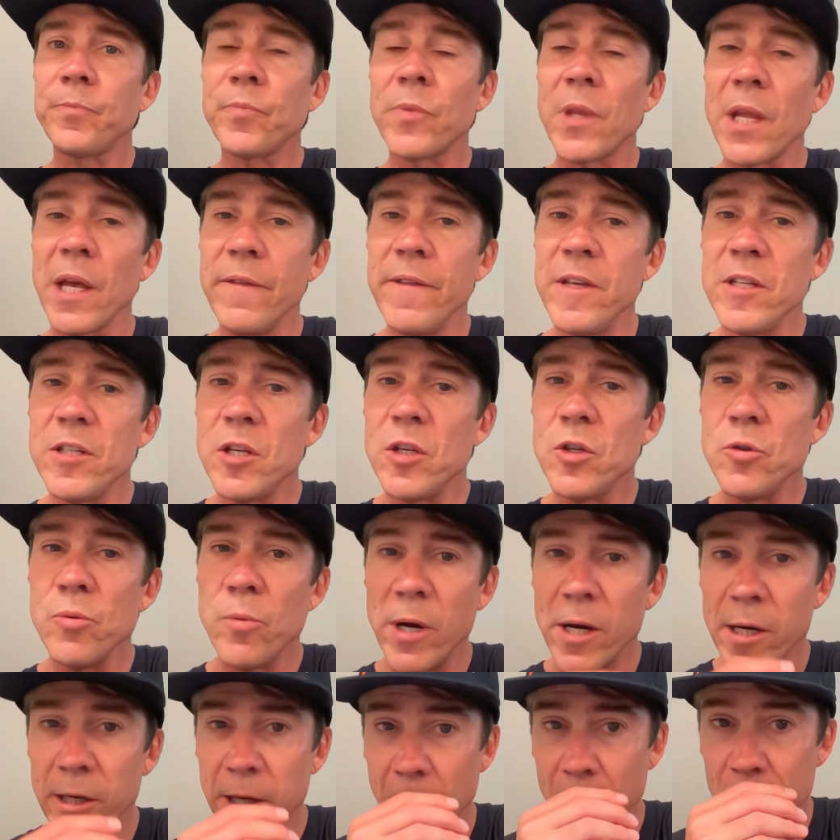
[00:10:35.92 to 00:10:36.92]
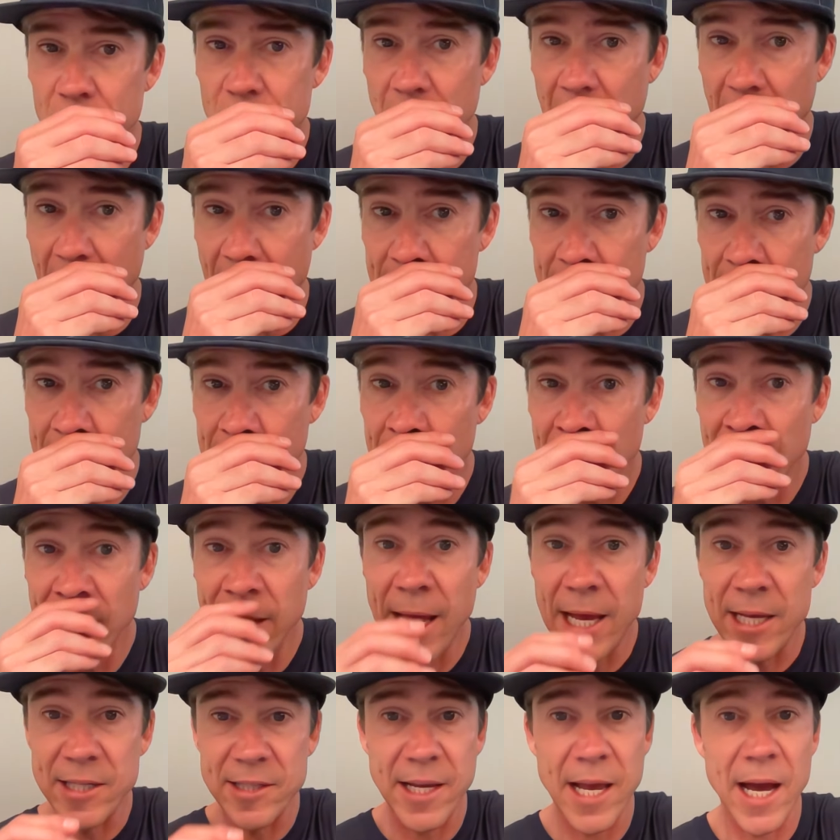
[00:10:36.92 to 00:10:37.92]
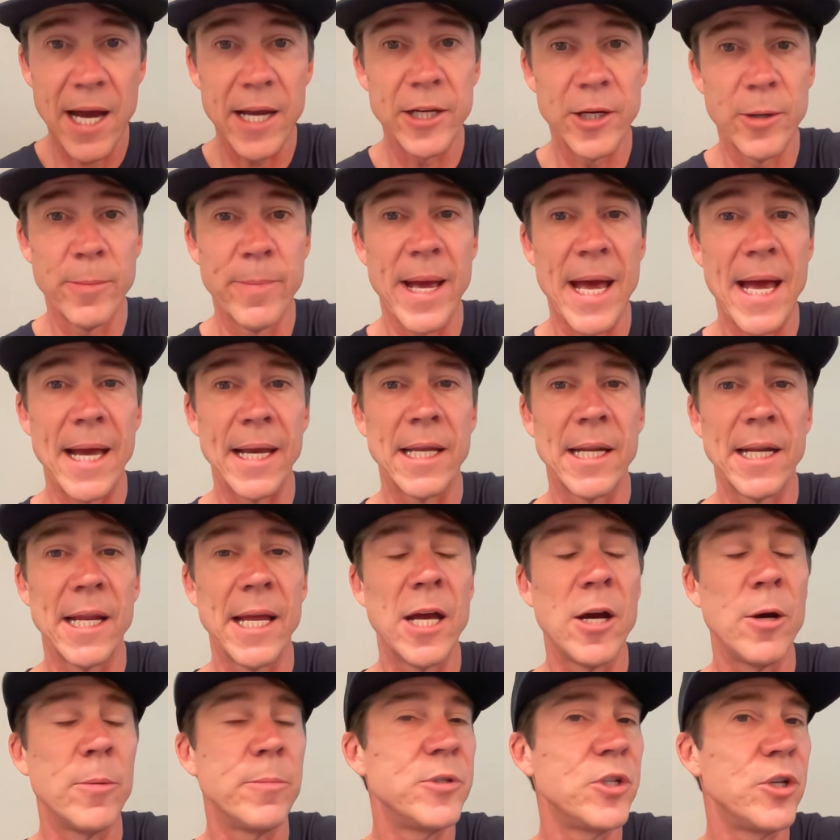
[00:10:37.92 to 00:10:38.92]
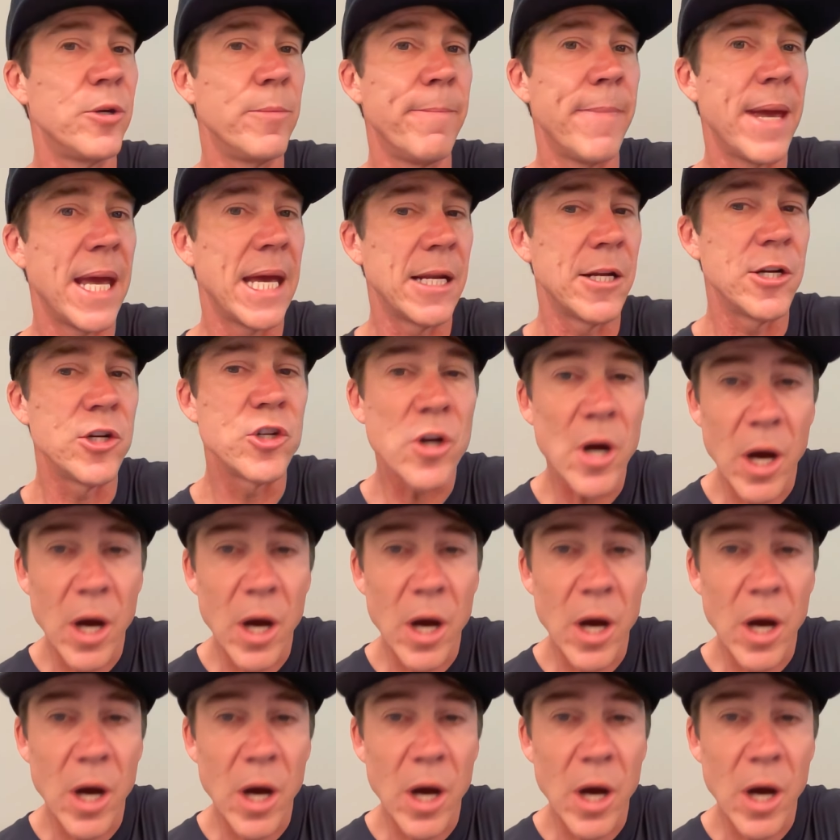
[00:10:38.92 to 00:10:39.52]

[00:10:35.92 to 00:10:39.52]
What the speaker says: this is where CoachCat has got your back and it helps you manage